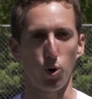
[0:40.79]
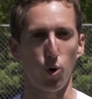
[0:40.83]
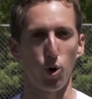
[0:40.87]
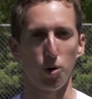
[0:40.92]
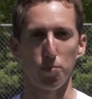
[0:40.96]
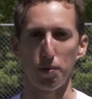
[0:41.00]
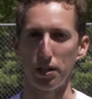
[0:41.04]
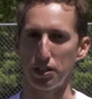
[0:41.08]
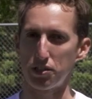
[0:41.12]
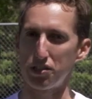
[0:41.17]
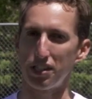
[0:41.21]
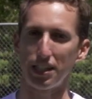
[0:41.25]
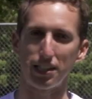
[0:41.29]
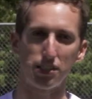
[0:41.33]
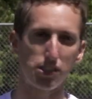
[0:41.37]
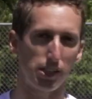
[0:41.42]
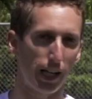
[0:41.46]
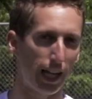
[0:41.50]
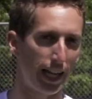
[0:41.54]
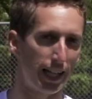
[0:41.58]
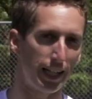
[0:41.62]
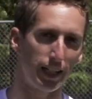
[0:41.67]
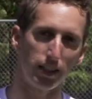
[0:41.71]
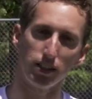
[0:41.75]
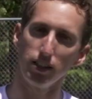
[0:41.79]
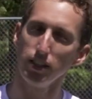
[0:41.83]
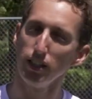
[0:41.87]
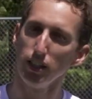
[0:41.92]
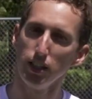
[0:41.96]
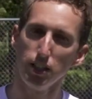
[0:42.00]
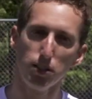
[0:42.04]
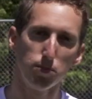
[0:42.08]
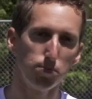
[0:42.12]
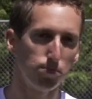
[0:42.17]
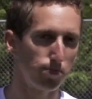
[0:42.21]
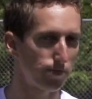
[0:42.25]
court by six to eight,
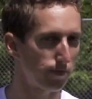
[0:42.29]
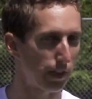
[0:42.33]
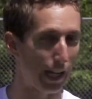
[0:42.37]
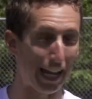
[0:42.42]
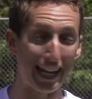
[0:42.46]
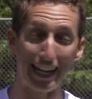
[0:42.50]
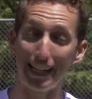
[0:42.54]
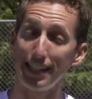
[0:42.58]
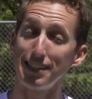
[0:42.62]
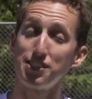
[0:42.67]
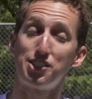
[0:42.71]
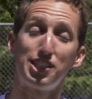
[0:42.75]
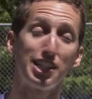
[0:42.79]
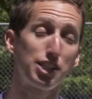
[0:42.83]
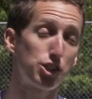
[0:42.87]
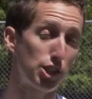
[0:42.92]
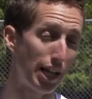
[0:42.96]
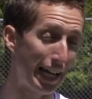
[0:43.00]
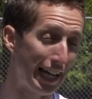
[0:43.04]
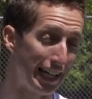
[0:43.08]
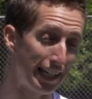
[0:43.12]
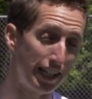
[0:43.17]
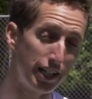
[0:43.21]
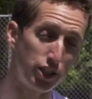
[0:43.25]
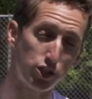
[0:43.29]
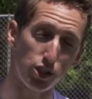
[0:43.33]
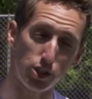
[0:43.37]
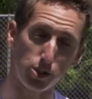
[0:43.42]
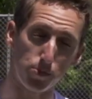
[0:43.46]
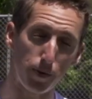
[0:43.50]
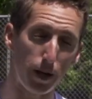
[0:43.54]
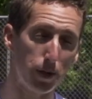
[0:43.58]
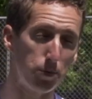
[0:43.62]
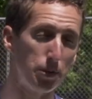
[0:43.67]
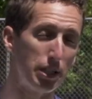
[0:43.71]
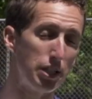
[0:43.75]
eight, six to eight
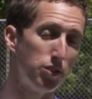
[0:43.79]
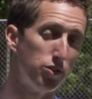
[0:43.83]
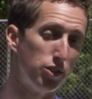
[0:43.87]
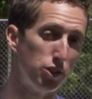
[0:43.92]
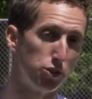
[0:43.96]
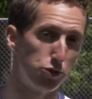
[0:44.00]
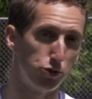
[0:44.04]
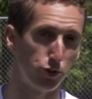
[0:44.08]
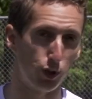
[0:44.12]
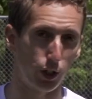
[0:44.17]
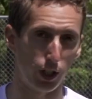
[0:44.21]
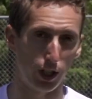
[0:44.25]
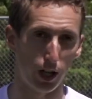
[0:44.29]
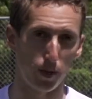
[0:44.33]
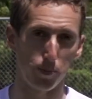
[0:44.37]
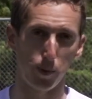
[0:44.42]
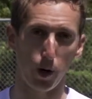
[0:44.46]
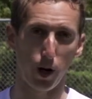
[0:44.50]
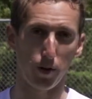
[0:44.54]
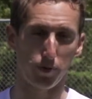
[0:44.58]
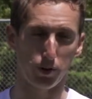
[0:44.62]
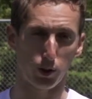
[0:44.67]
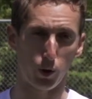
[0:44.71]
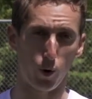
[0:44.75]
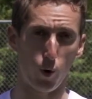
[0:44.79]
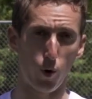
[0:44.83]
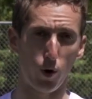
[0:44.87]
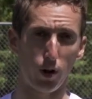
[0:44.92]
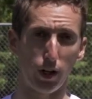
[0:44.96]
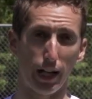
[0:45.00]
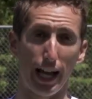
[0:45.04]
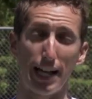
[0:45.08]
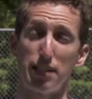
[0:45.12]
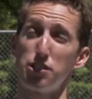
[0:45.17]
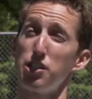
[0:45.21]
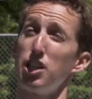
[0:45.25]
inches, maybe even a foot up off the
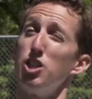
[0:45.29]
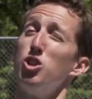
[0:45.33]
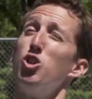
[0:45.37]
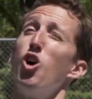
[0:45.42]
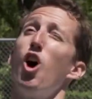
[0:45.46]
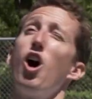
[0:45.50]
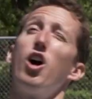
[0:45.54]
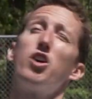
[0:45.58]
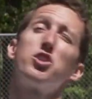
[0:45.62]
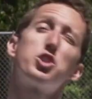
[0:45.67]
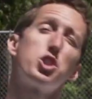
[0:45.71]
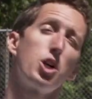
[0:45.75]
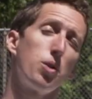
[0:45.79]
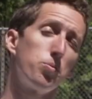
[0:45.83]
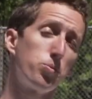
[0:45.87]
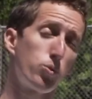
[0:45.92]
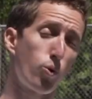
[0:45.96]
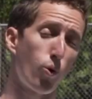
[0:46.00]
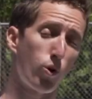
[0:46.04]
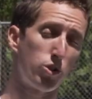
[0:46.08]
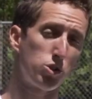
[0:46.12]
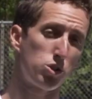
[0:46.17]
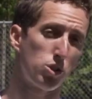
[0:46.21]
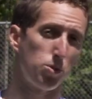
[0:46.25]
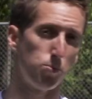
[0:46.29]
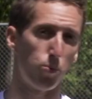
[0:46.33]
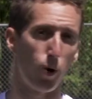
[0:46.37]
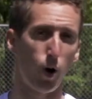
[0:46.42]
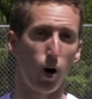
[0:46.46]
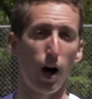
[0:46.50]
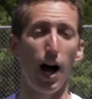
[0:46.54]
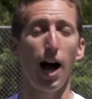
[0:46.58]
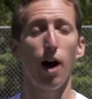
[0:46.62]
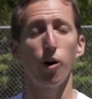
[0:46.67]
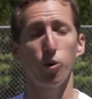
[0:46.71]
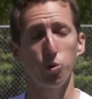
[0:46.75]
court as they launch up towards the
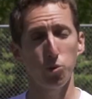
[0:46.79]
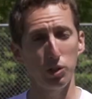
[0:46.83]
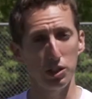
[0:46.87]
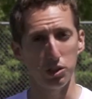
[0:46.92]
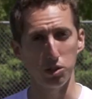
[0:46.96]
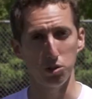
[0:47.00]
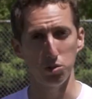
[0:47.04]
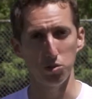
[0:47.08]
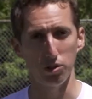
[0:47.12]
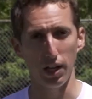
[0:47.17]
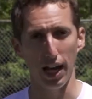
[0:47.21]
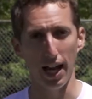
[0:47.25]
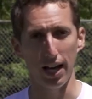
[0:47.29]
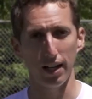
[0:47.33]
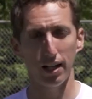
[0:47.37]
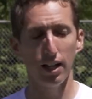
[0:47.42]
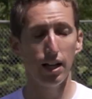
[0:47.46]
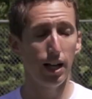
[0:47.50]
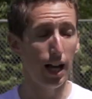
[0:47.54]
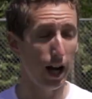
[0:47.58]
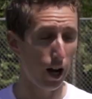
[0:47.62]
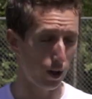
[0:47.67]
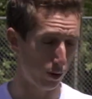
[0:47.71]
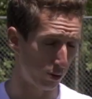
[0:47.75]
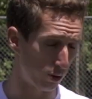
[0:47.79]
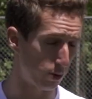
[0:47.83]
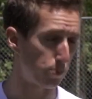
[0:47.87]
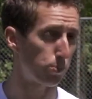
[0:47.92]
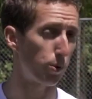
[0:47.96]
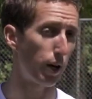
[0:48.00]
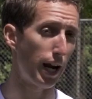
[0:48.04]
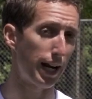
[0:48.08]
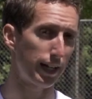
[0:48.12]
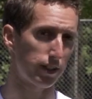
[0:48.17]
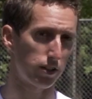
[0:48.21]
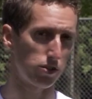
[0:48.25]
ball. How do we do that? How do we
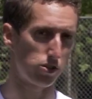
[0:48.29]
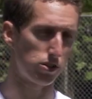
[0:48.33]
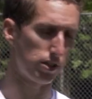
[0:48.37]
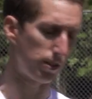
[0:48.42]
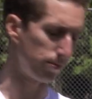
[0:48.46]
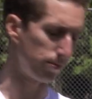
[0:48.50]
practice